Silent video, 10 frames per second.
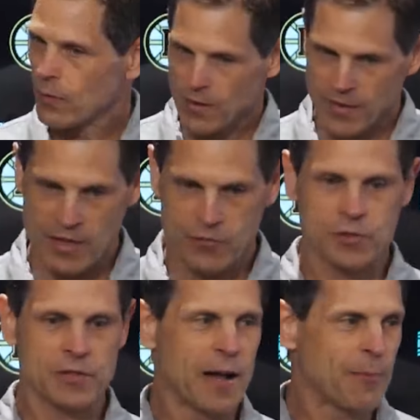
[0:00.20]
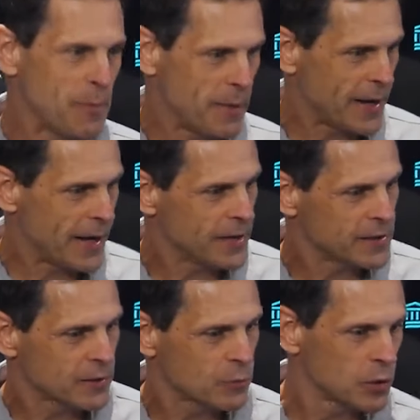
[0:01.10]
Well, thanks for stopping by.
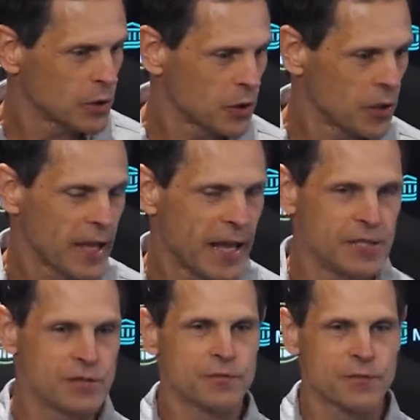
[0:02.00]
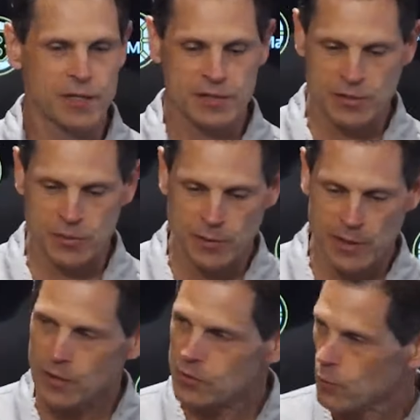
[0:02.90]
It's a really good occasion for us to